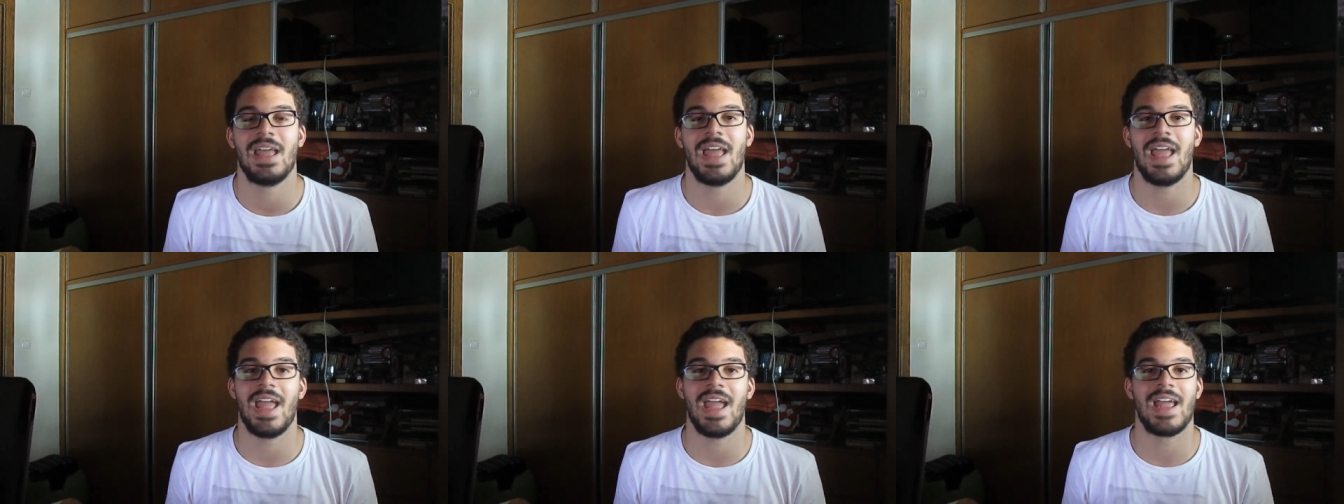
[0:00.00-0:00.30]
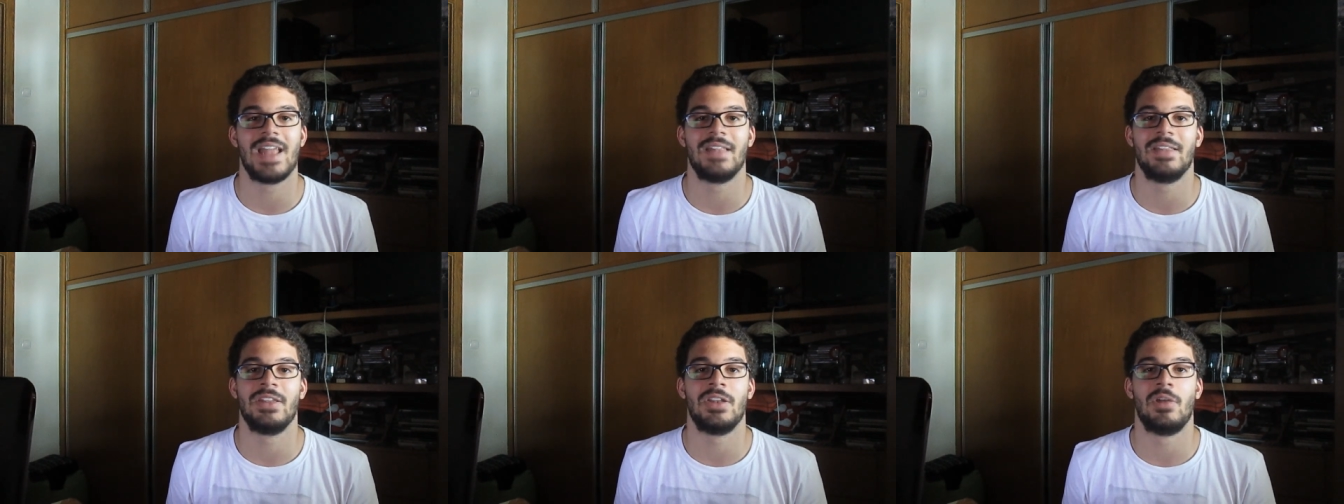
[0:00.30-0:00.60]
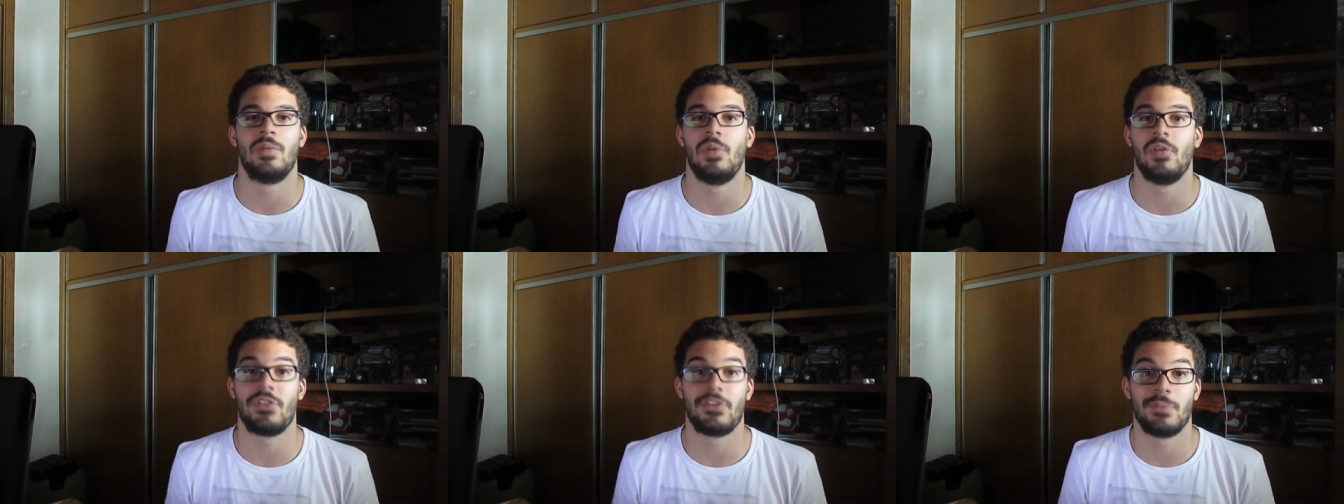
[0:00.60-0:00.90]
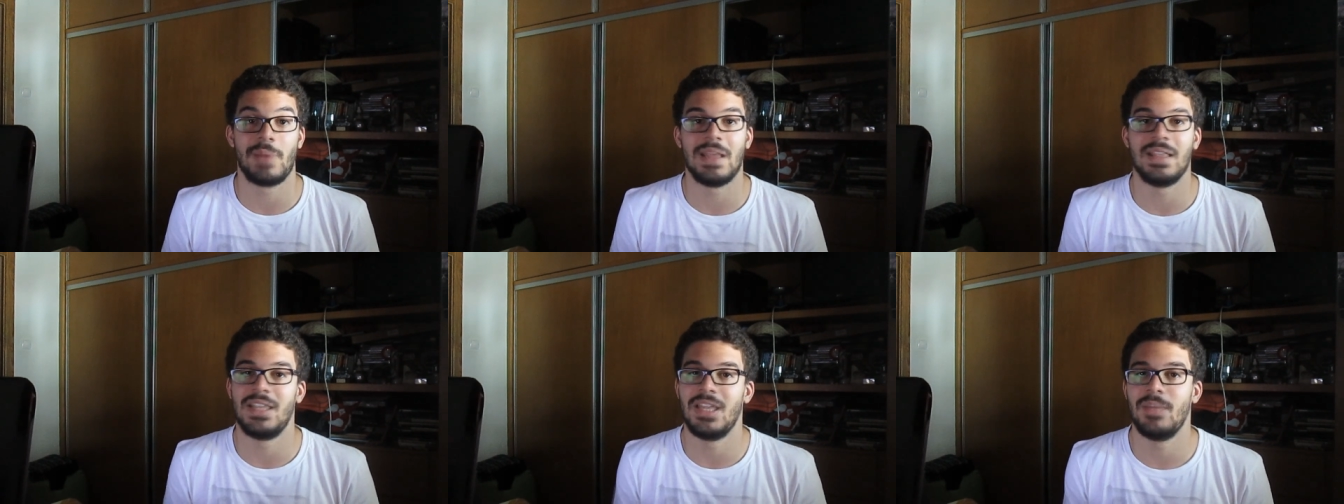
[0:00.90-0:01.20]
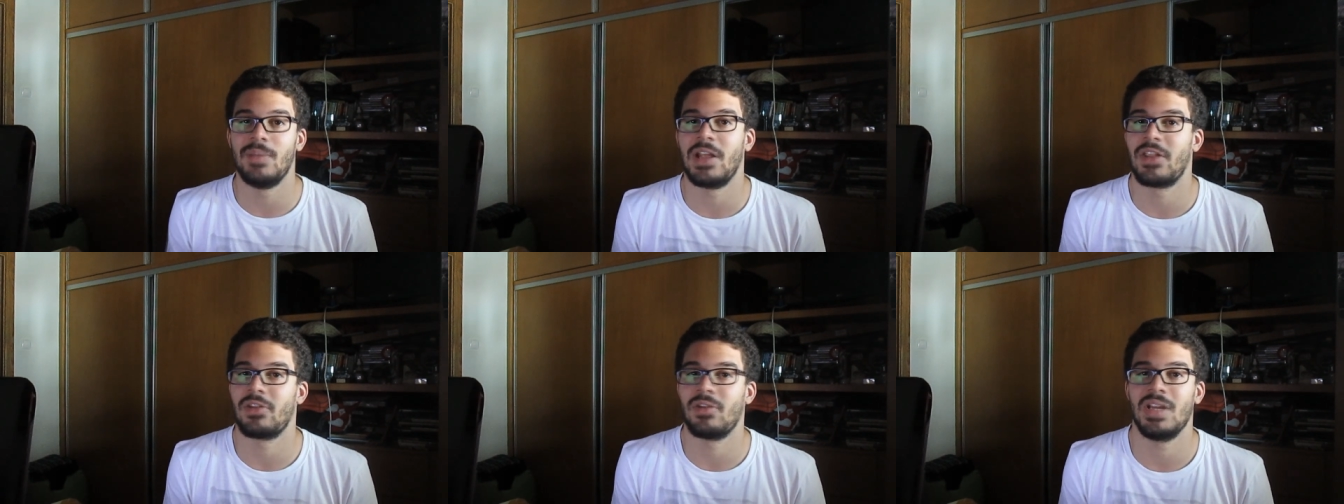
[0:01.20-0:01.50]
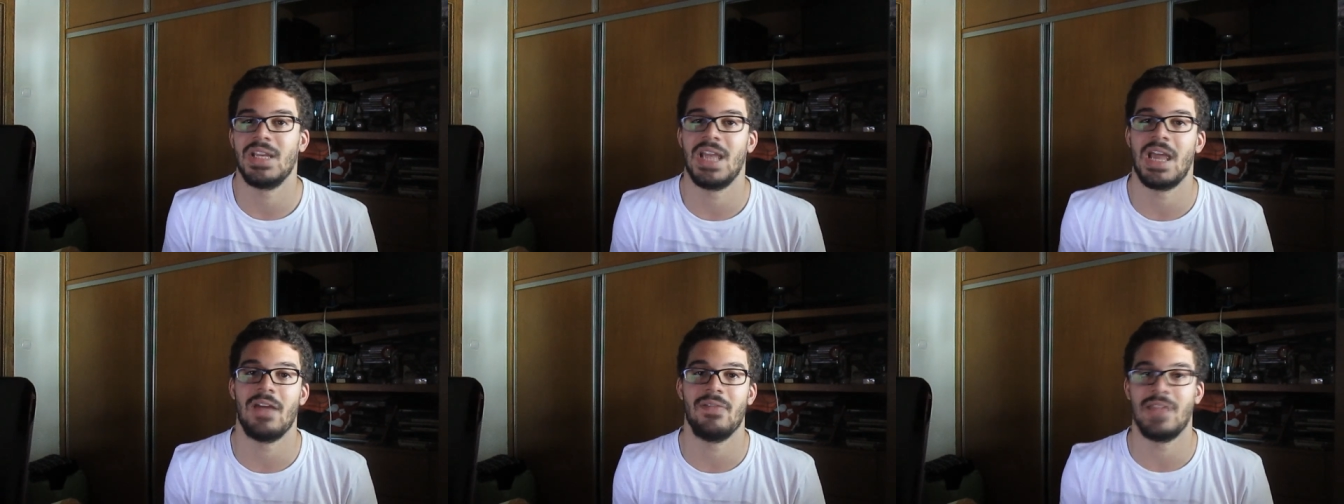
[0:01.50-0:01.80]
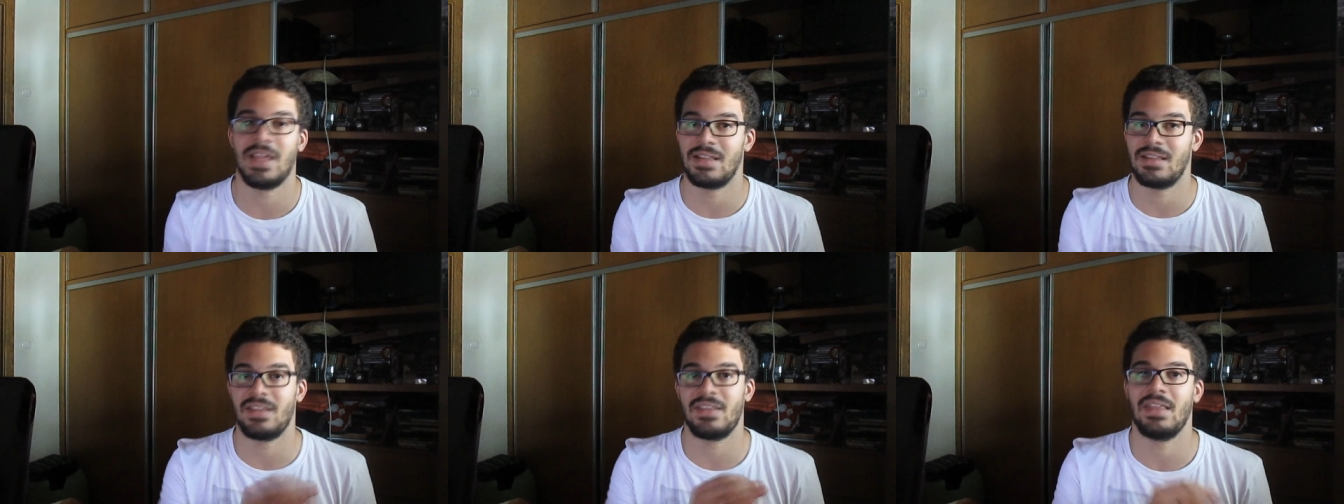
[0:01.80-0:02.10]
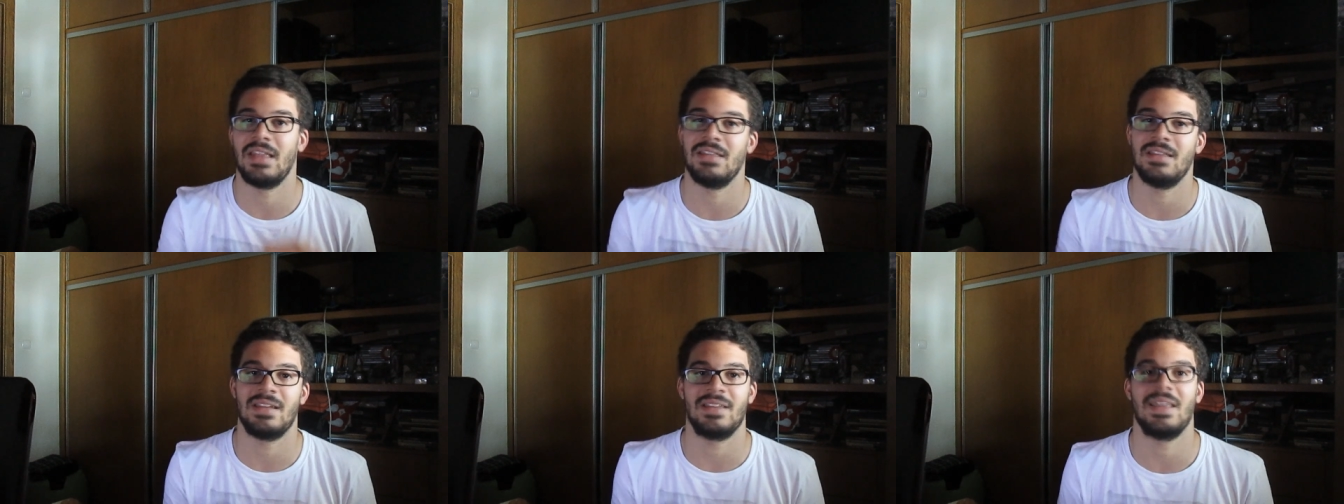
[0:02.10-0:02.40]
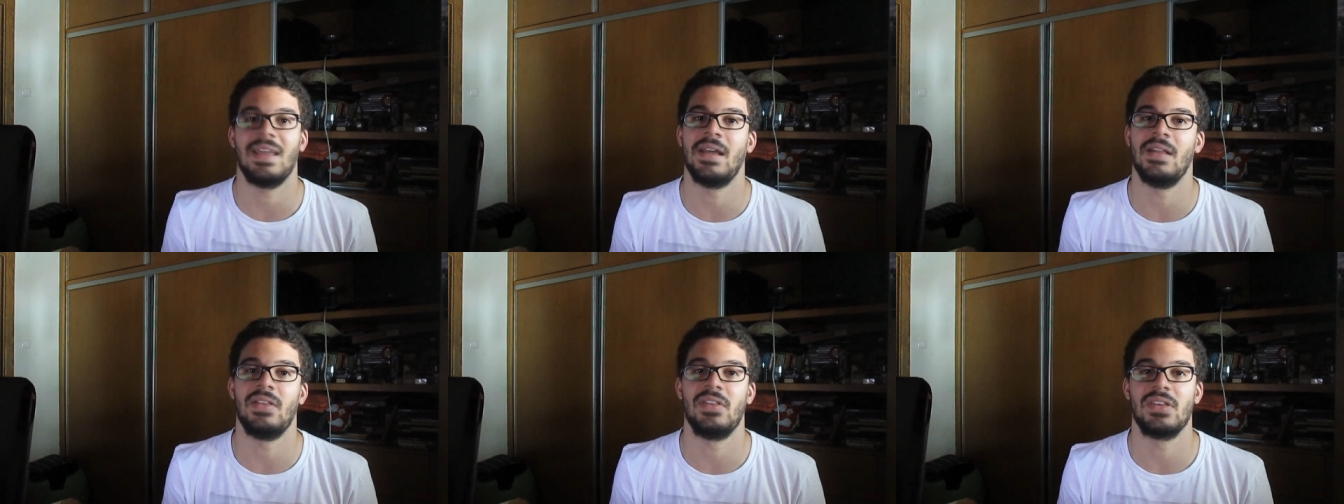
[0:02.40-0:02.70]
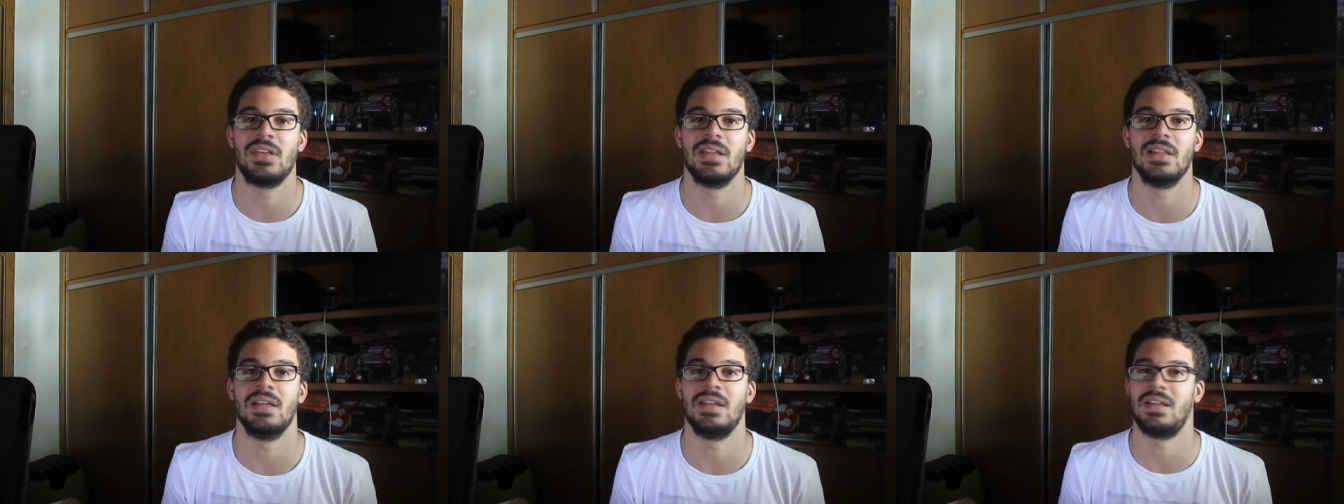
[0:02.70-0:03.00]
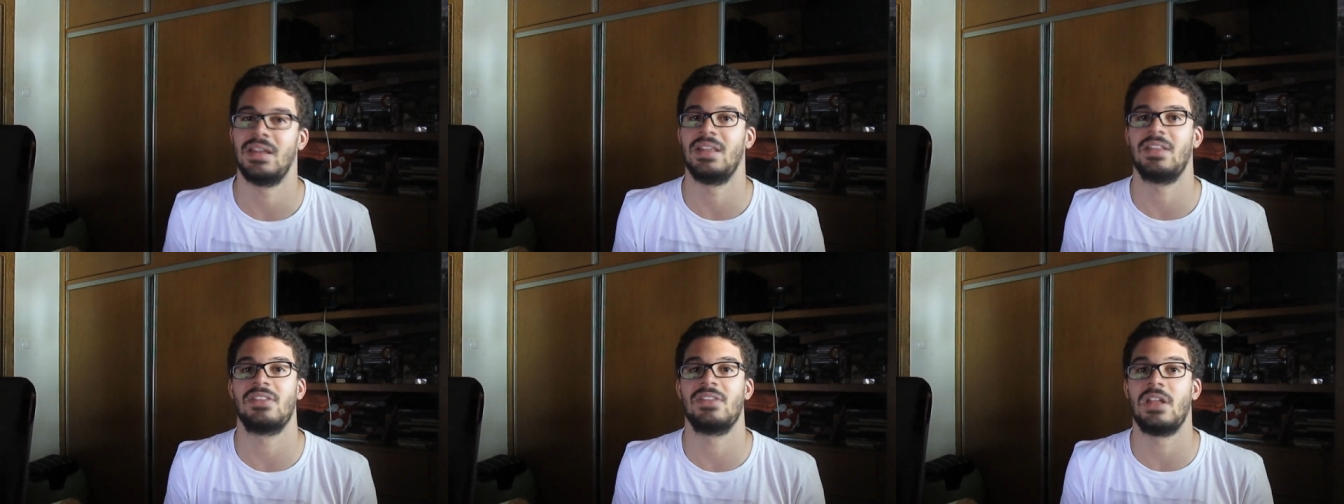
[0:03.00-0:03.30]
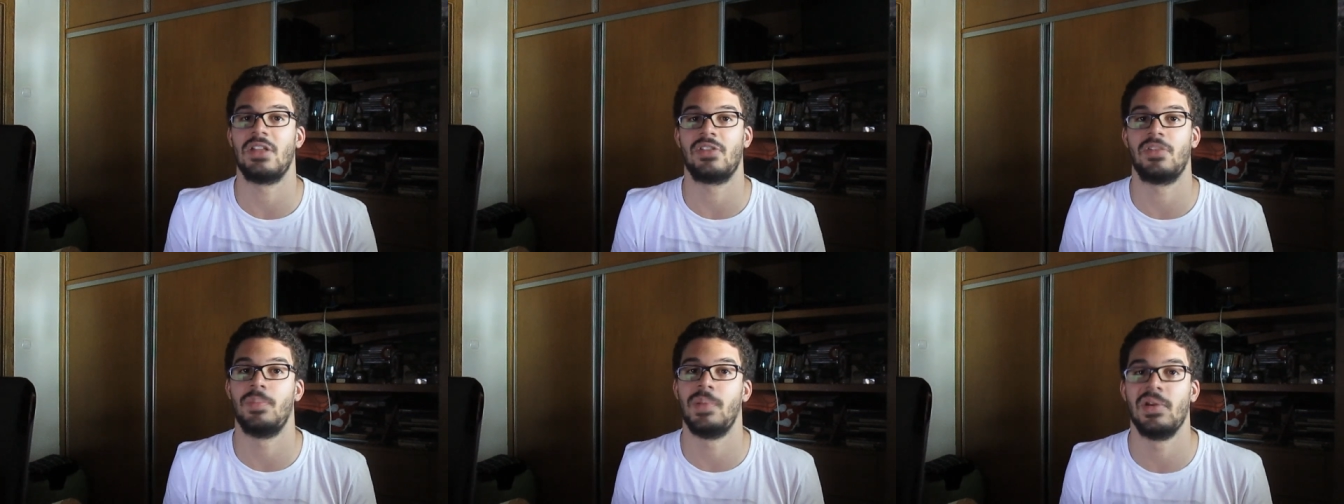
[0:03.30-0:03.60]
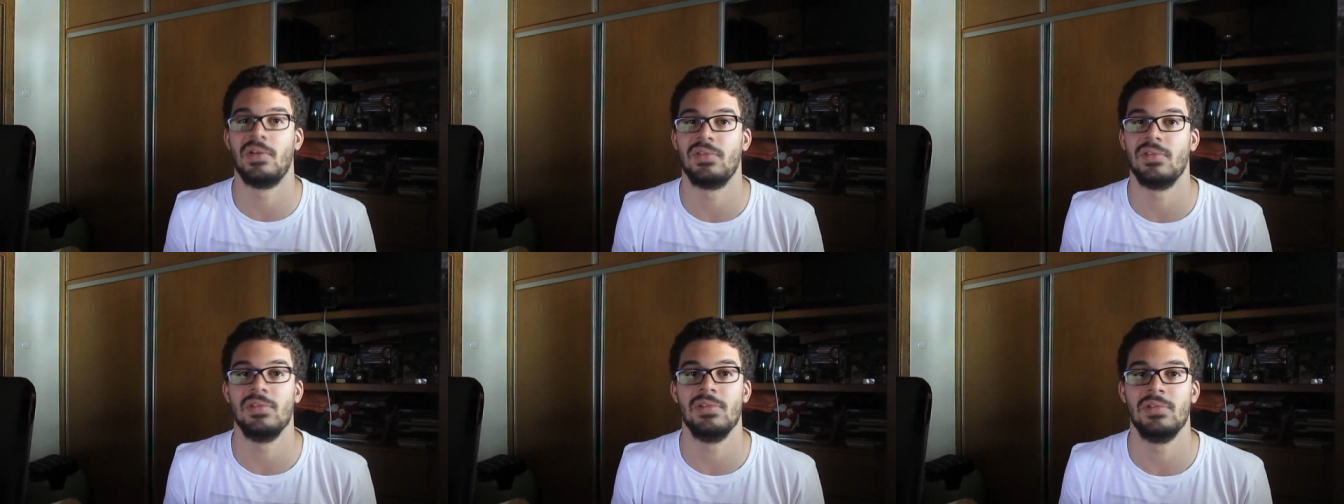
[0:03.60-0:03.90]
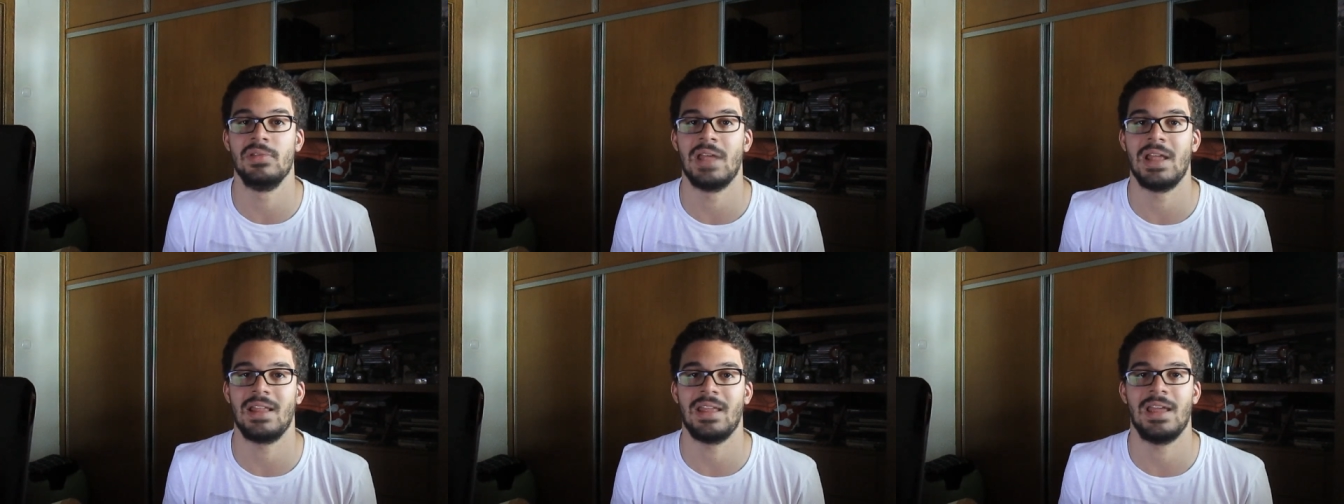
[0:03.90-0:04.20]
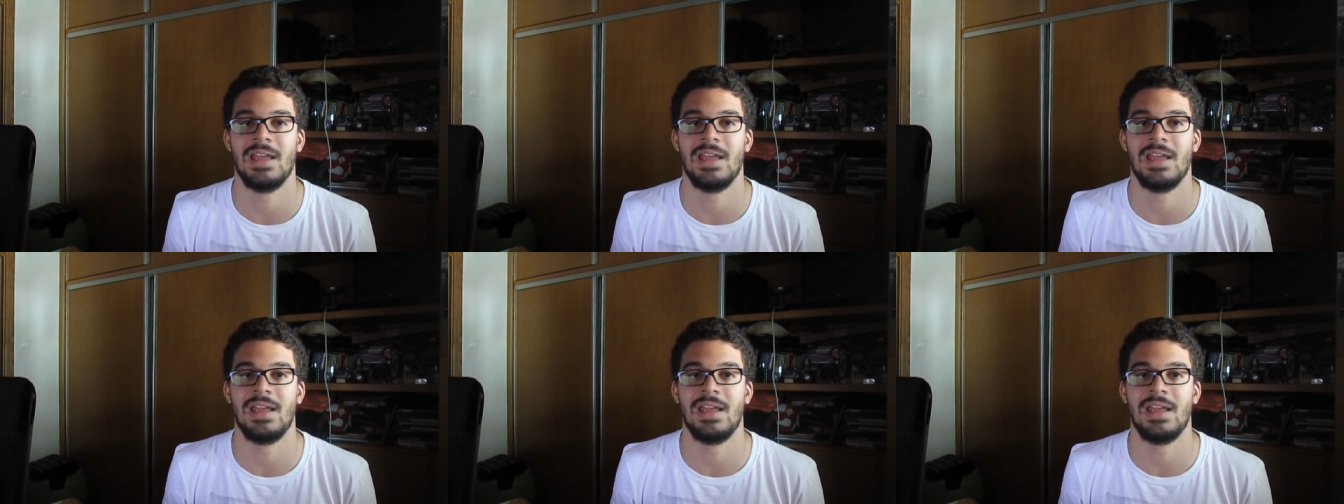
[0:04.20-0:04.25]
and, most of my teammates already have, like, their second skill, and it's not supposed to do that.